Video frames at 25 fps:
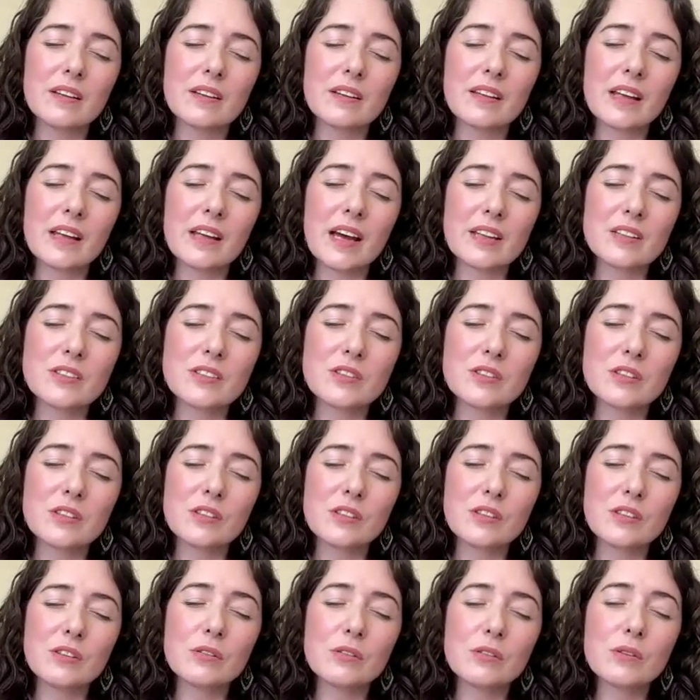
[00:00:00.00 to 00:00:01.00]
that
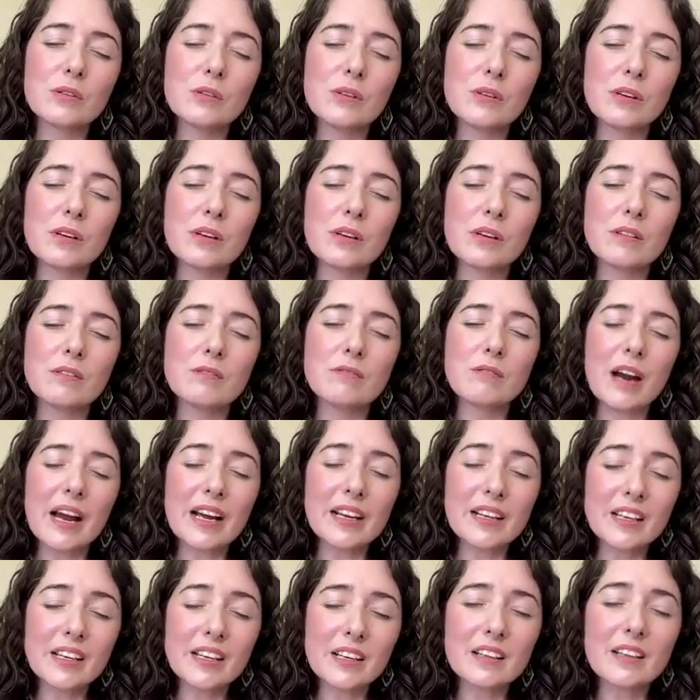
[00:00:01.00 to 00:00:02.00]
you
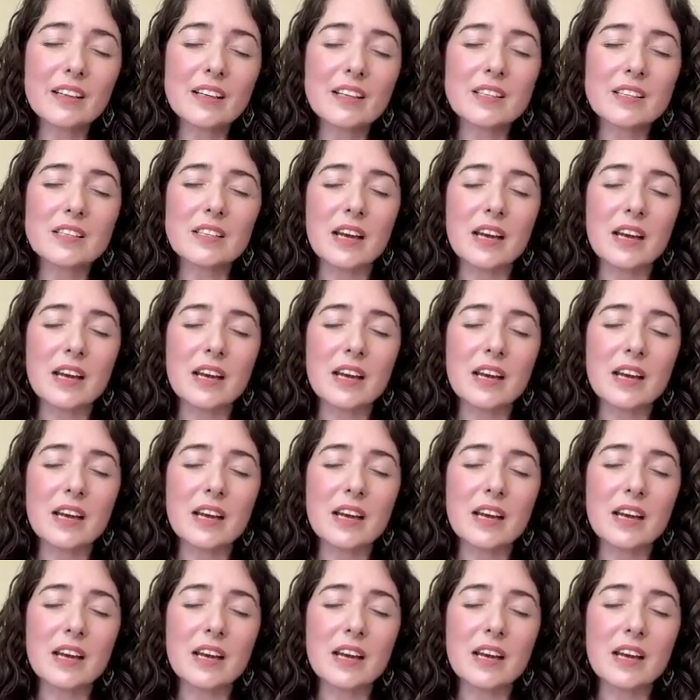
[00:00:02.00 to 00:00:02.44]
recognize